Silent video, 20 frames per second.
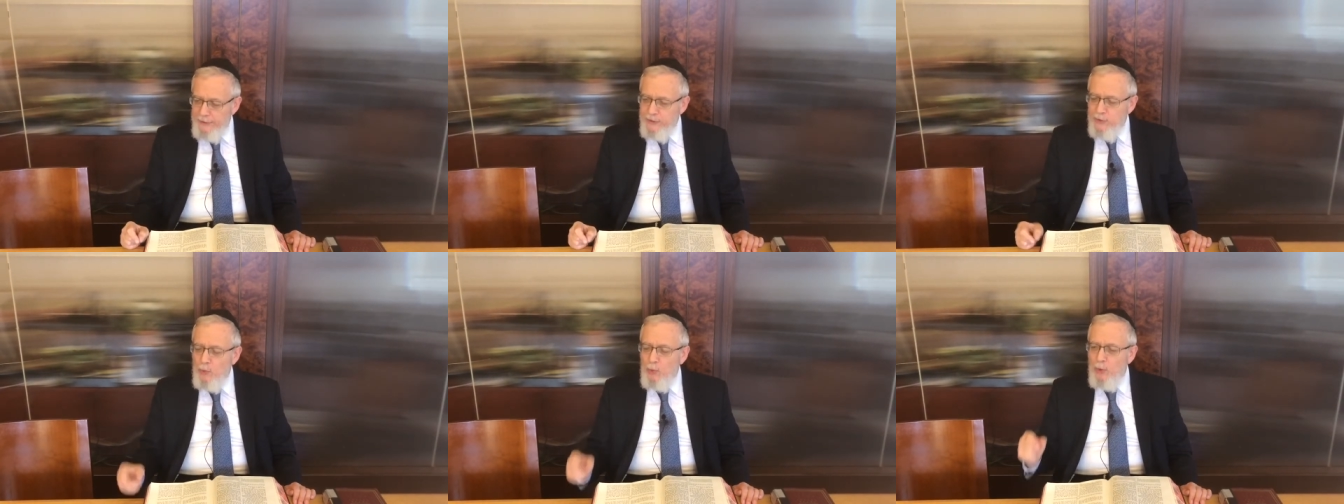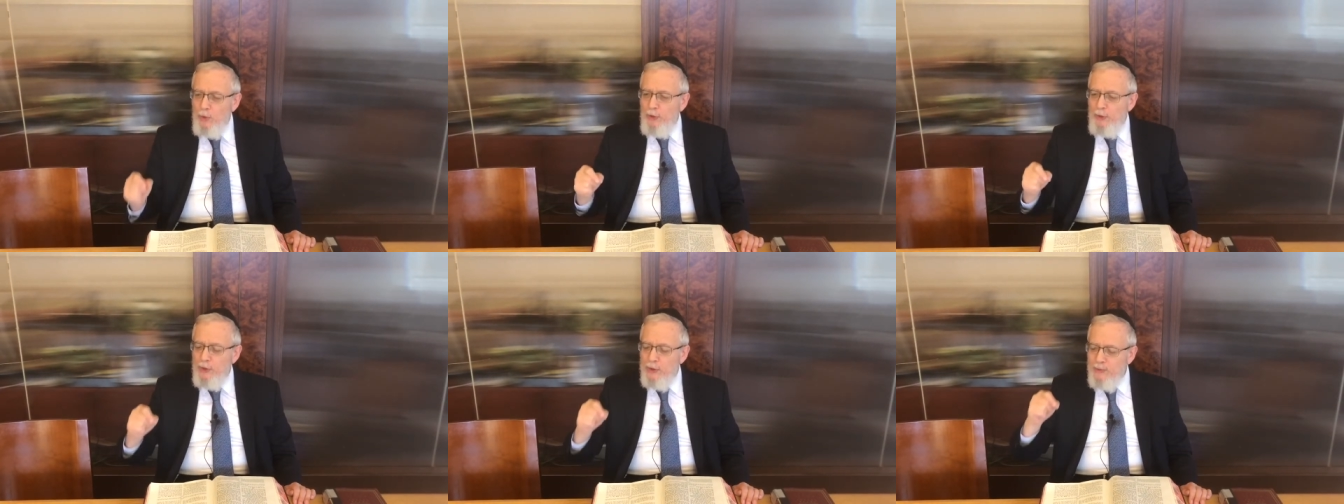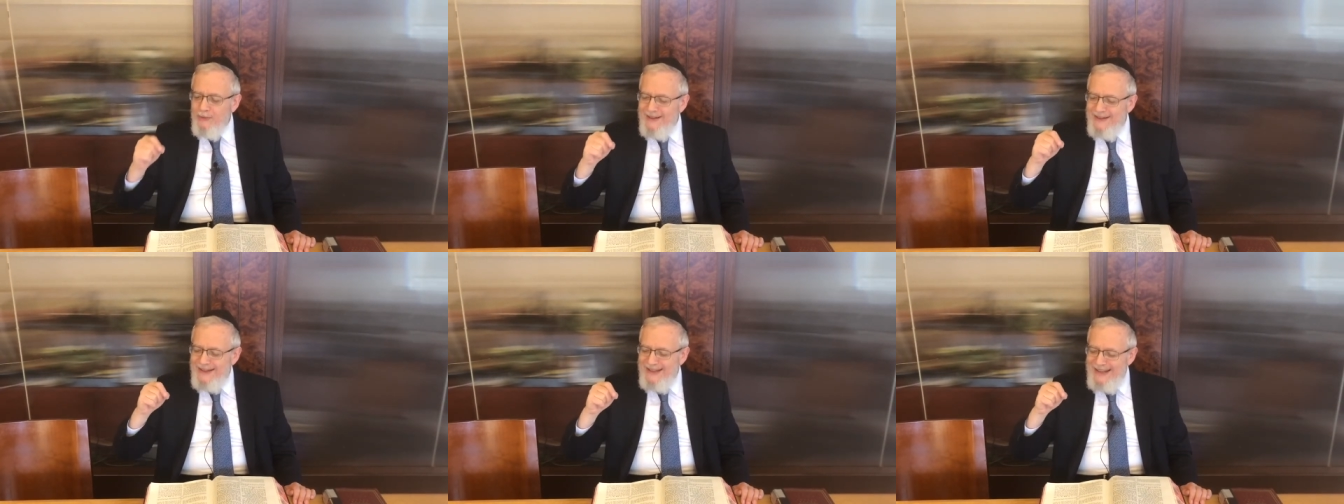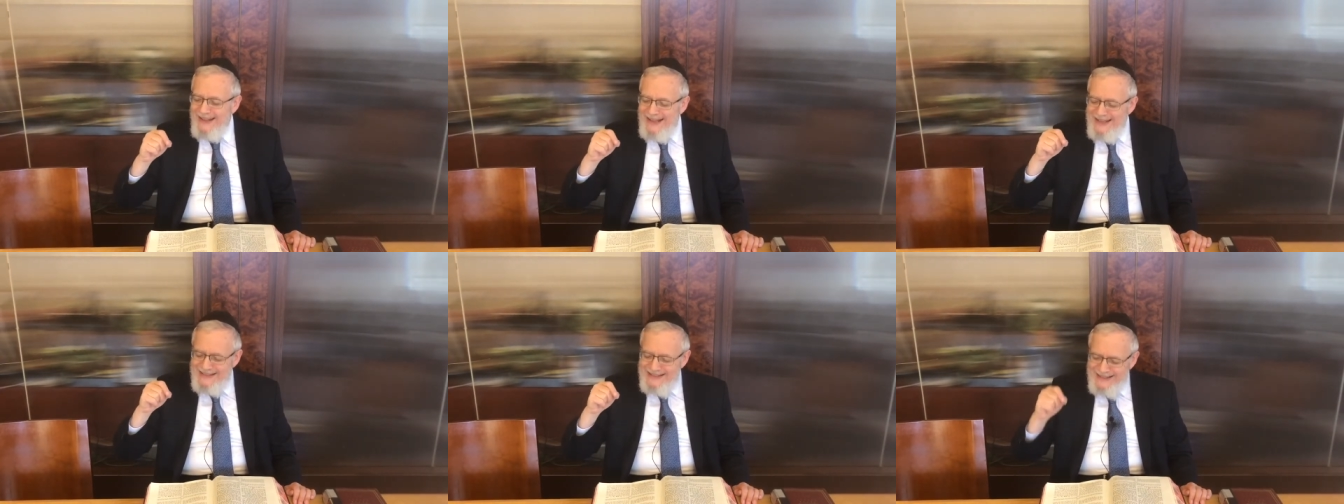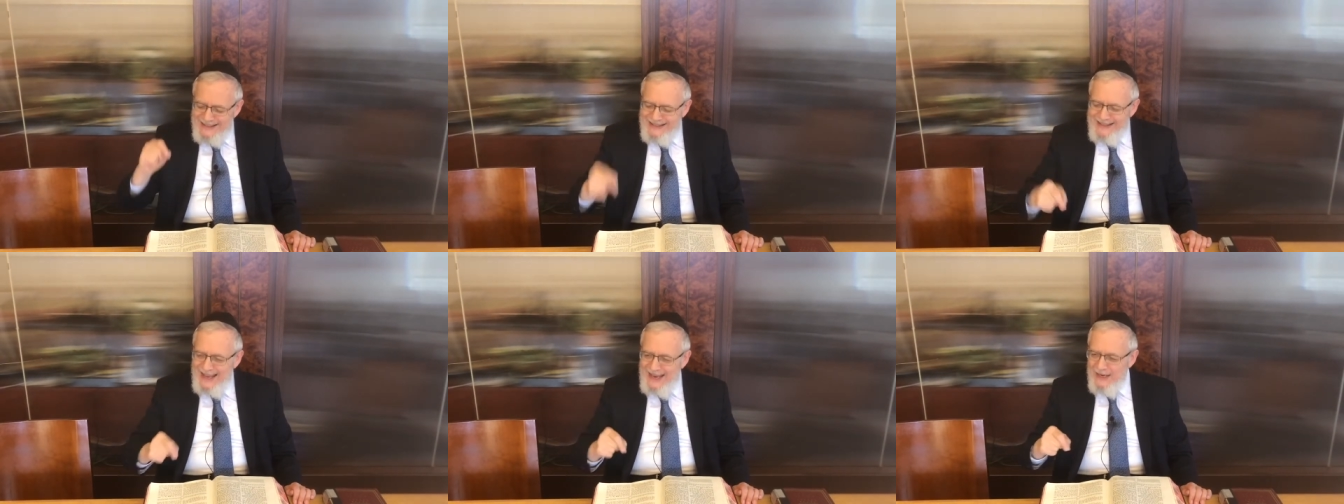the world would
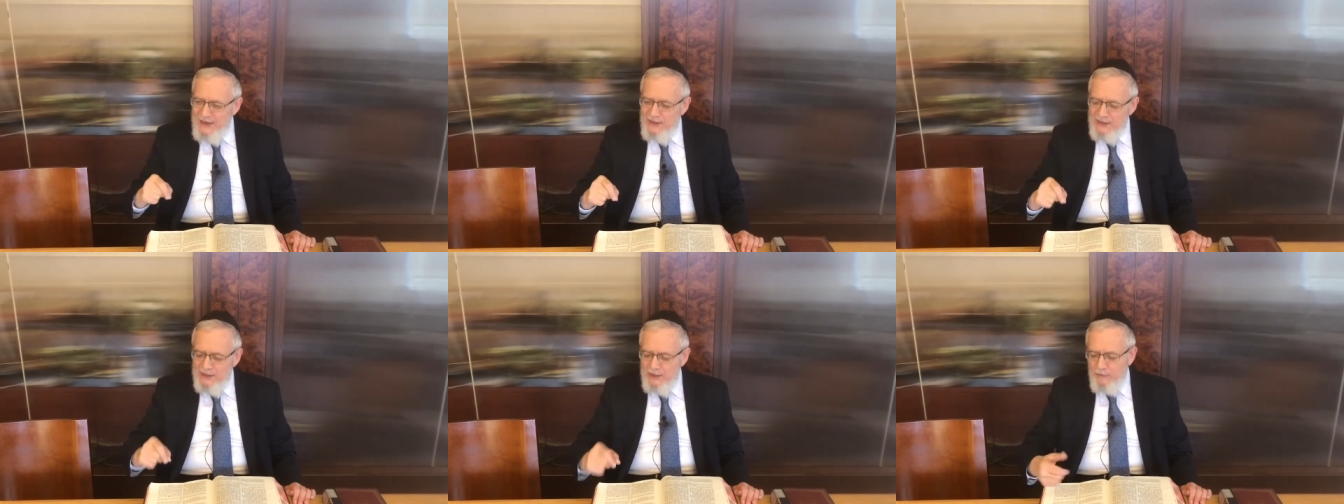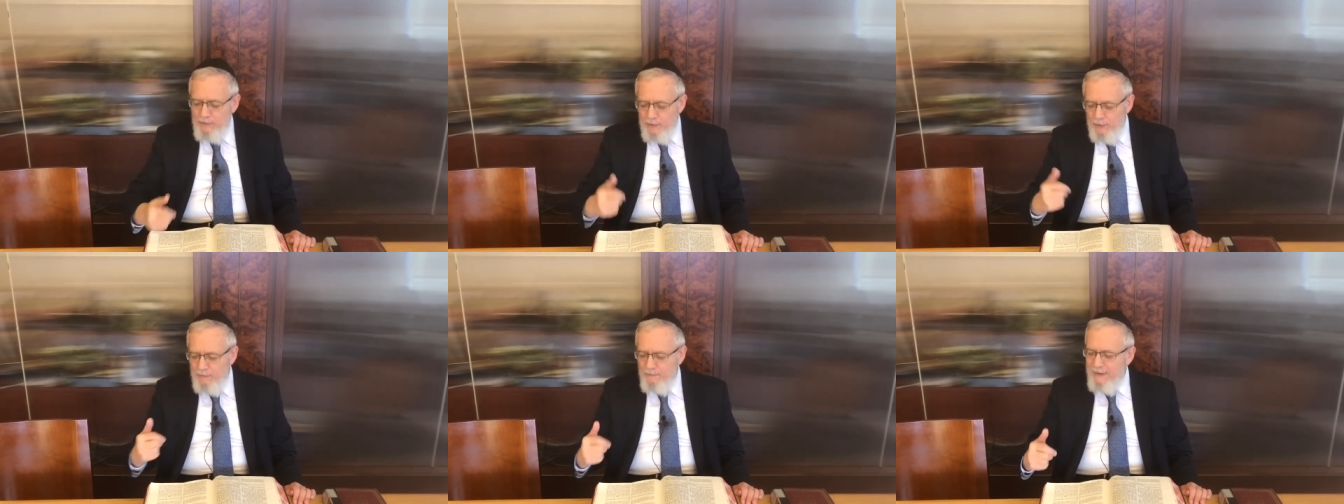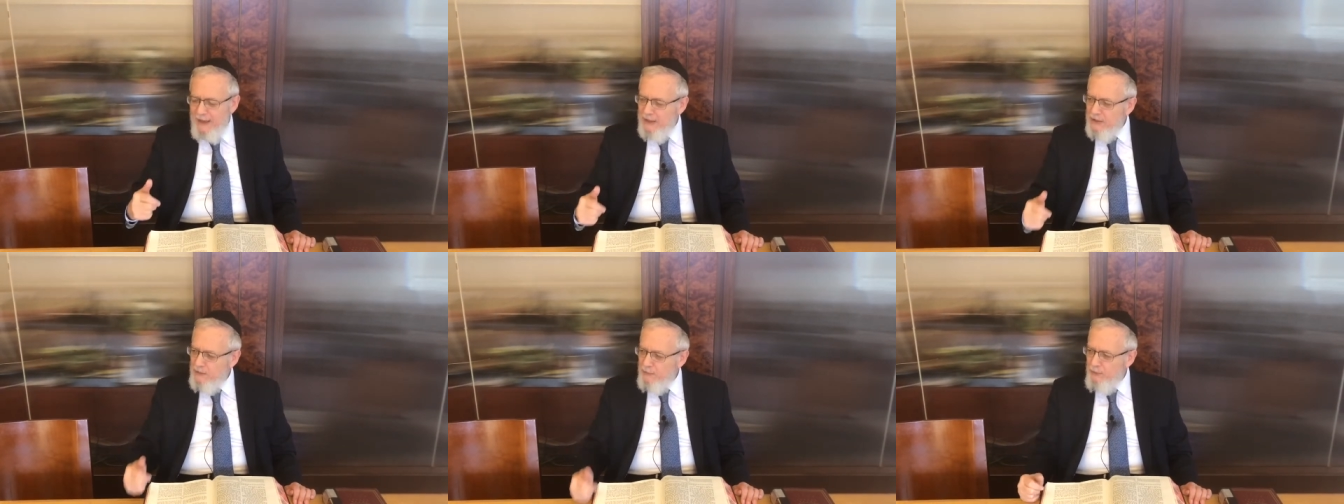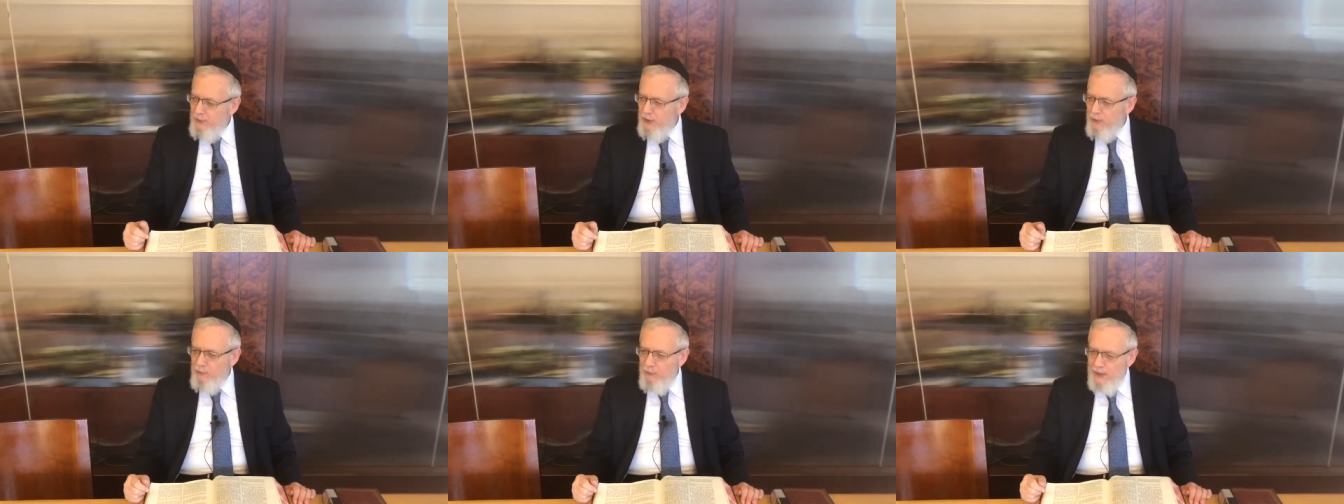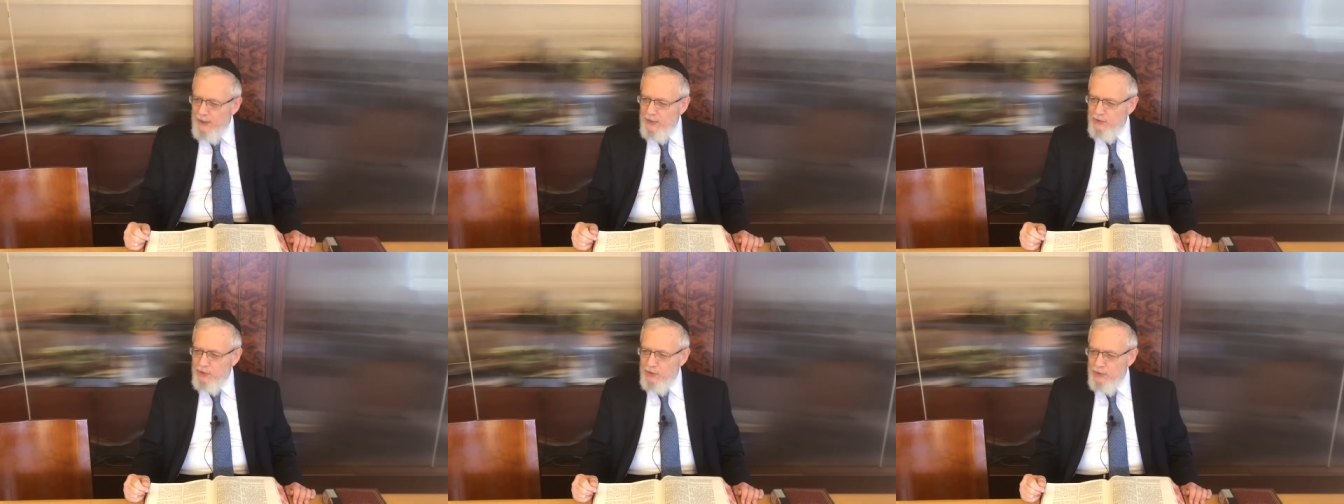instantaneously revert back to
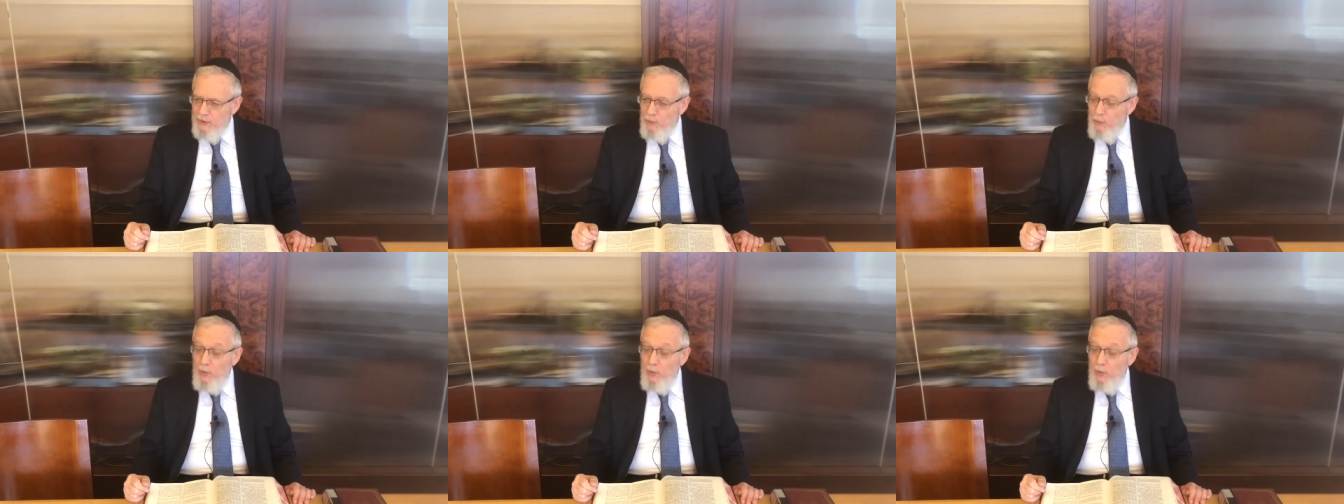pre-creation.